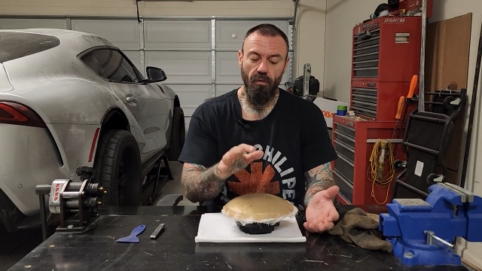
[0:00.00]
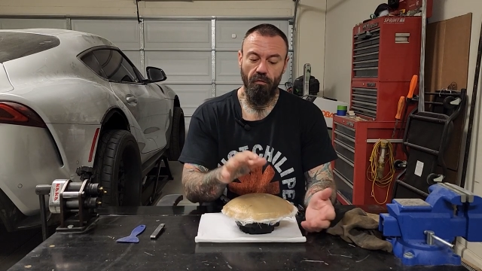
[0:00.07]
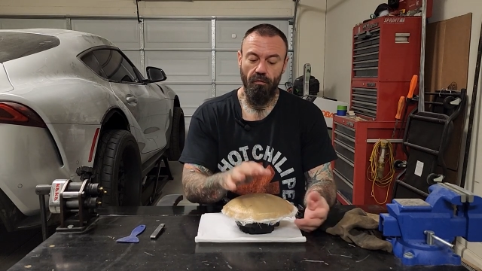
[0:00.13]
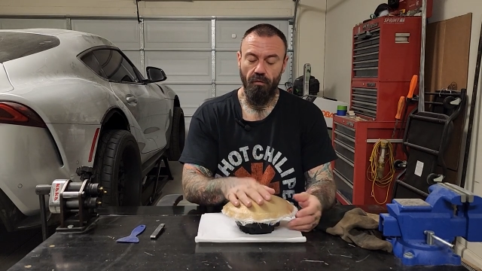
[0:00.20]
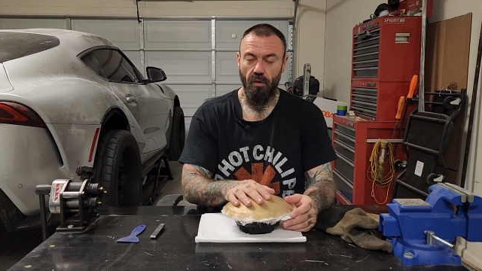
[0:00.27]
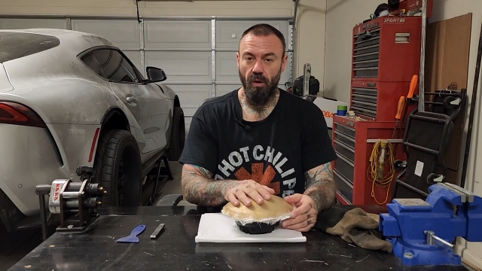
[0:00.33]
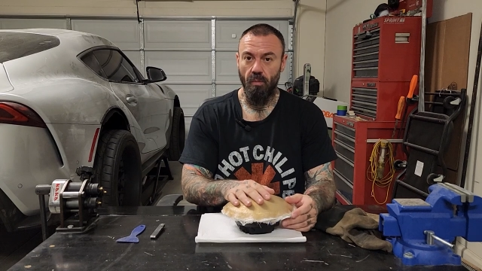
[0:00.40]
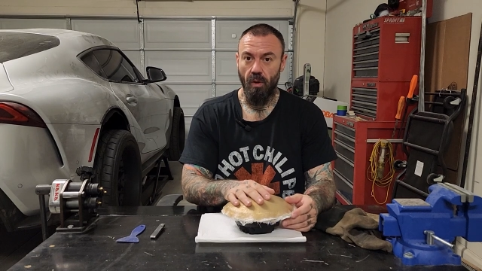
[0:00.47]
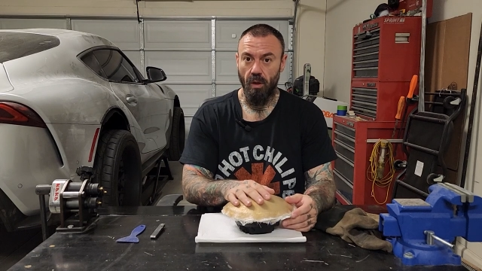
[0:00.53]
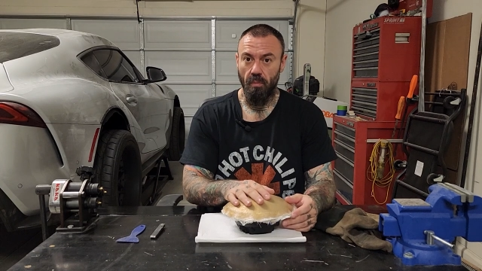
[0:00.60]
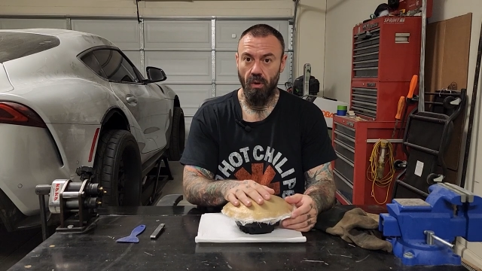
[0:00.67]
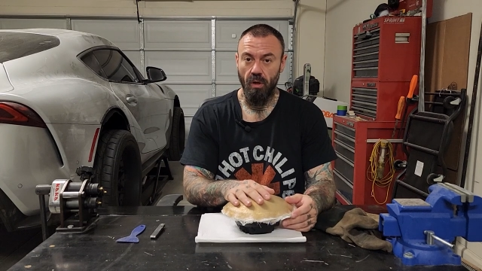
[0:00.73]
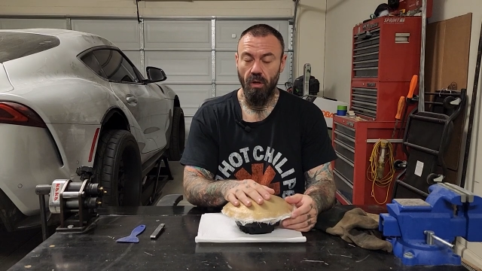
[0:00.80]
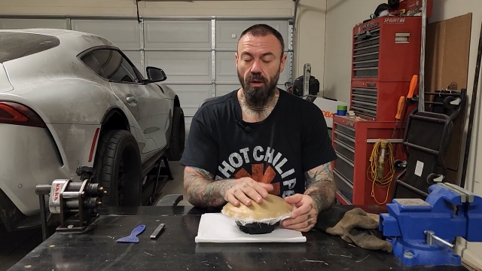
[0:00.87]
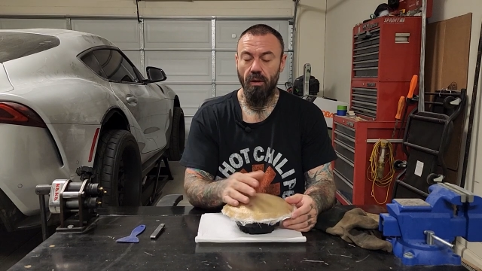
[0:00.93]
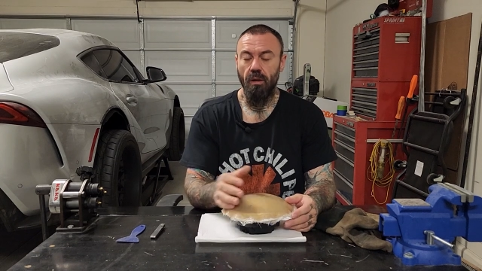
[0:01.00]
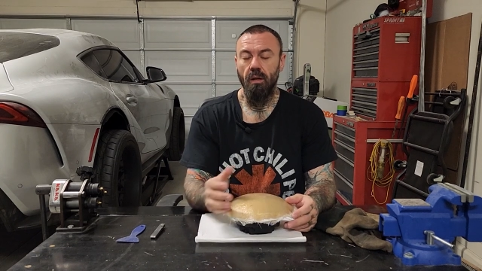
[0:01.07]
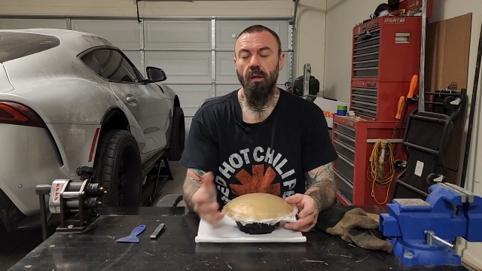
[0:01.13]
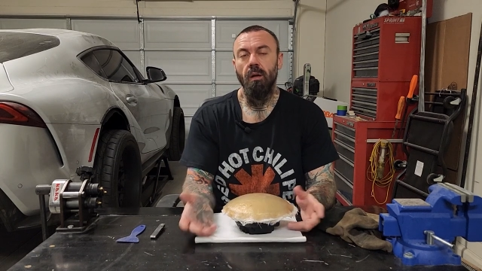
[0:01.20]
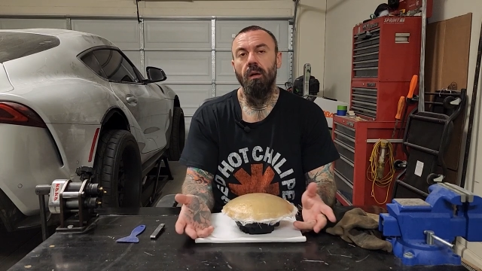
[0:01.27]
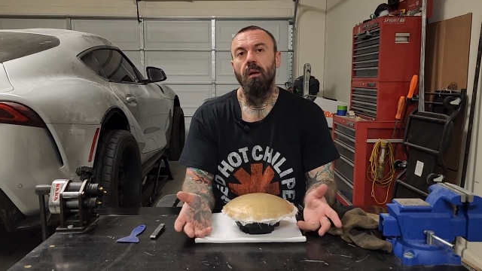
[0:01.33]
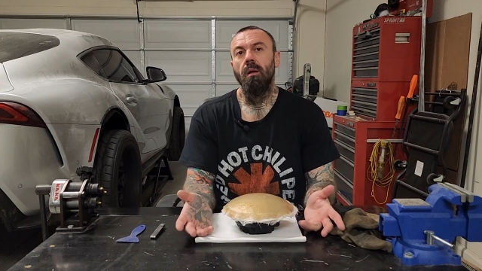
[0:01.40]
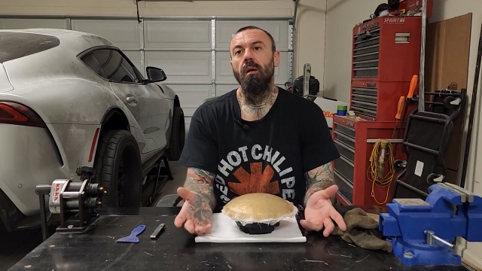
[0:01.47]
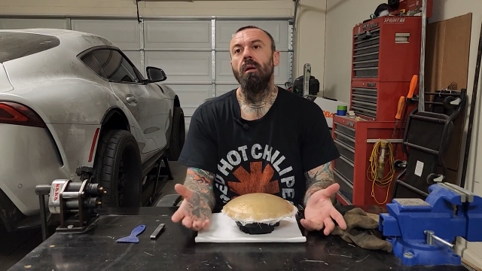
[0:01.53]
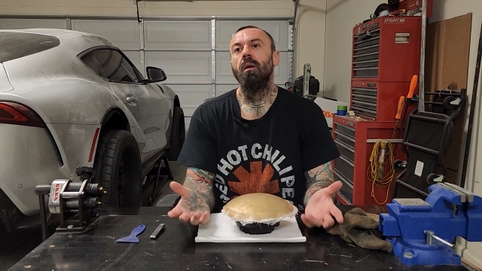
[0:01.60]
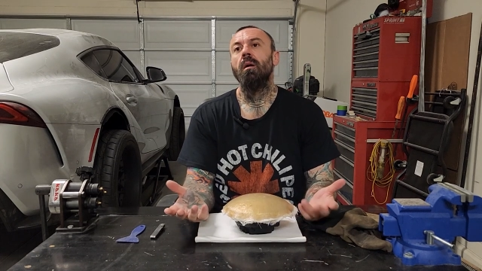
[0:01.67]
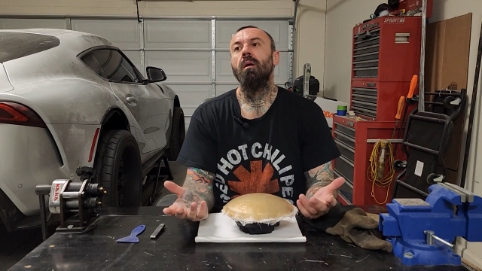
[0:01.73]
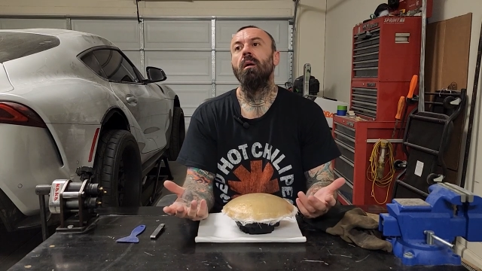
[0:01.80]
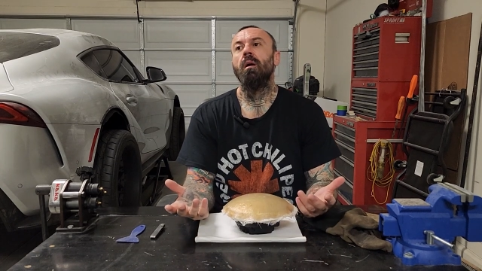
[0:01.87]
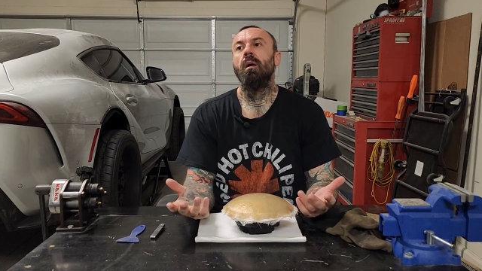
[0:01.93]
from our part.
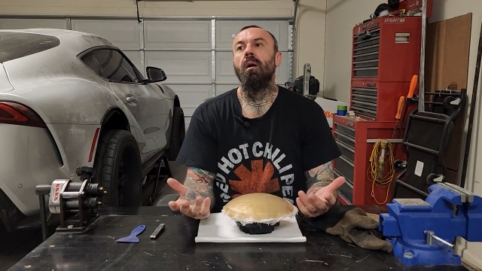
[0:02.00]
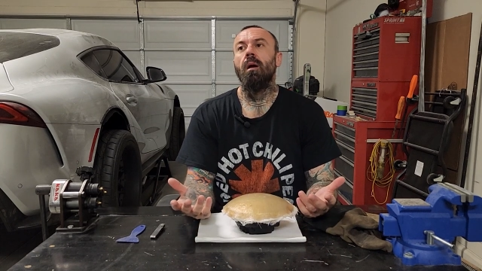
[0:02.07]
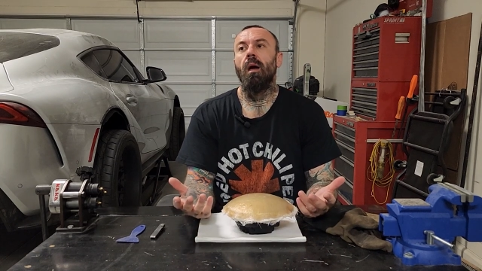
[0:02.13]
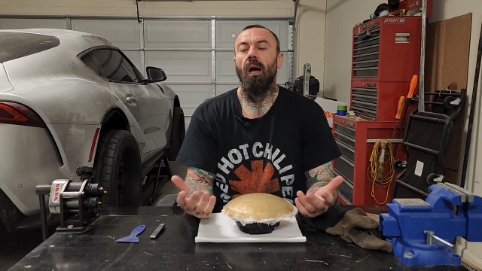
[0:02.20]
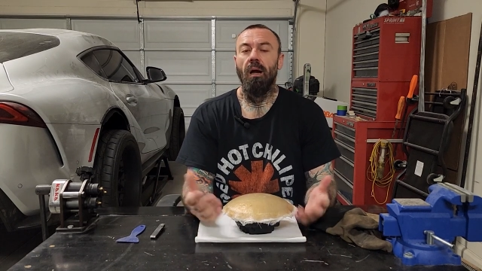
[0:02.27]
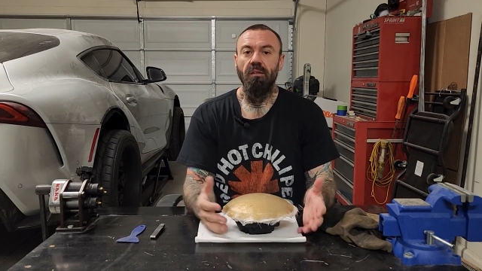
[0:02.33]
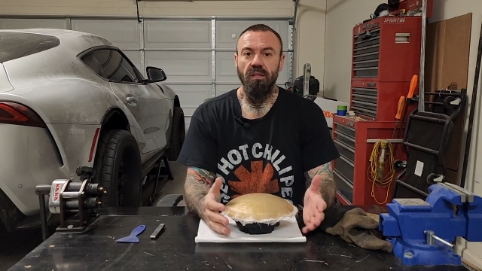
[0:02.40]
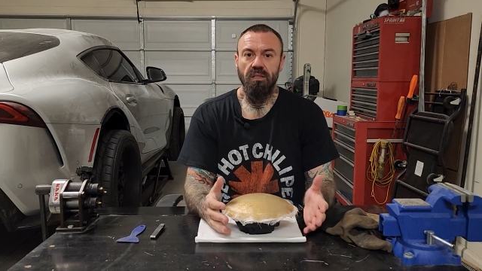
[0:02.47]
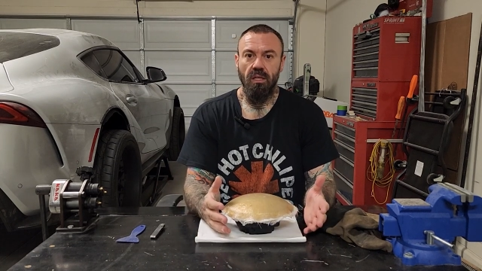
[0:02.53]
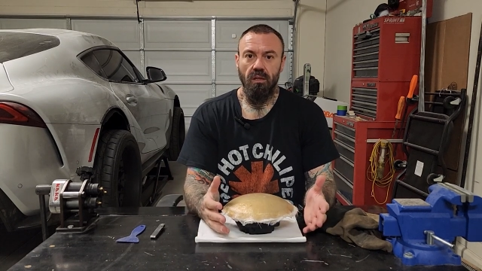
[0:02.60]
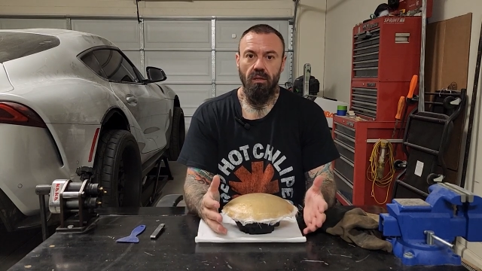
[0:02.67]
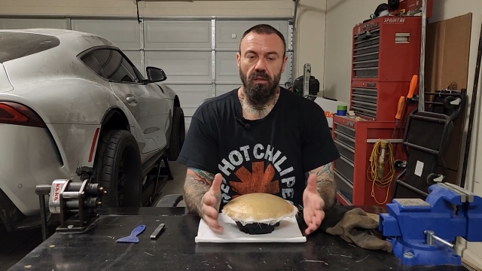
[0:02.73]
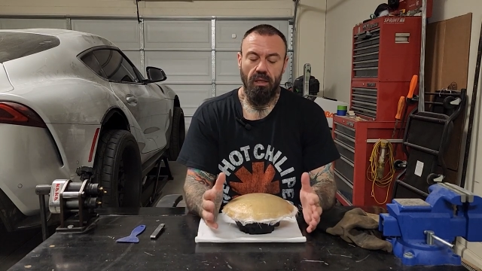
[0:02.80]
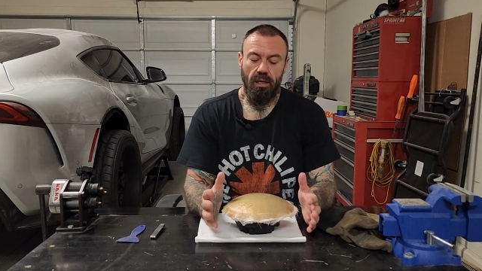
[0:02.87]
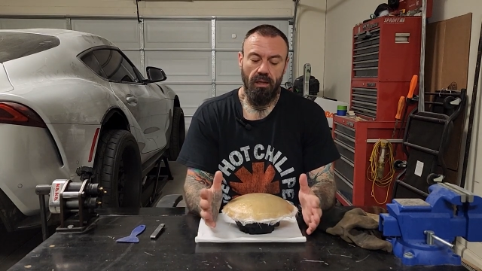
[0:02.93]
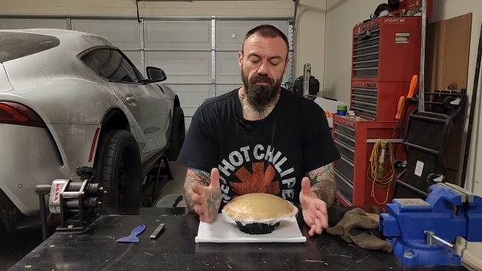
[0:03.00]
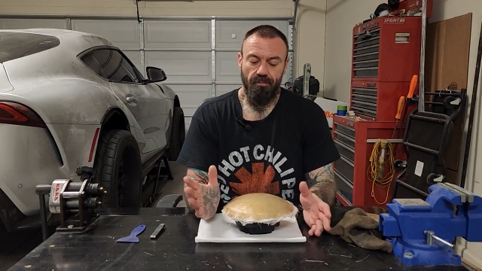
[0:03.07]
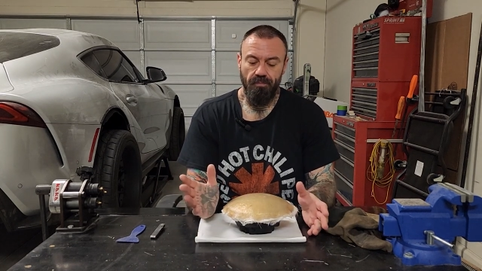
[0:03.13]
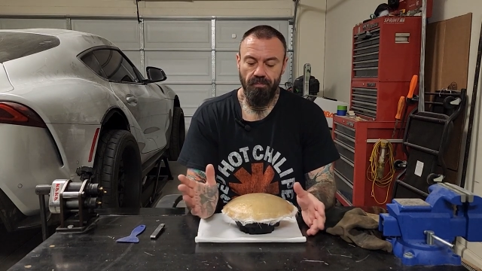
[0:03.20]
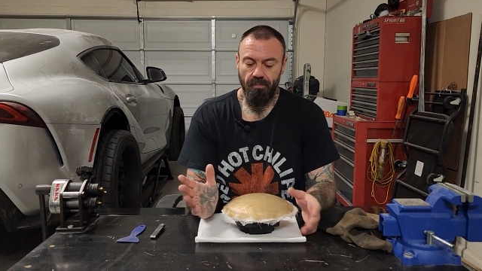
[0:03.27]
Having said all that,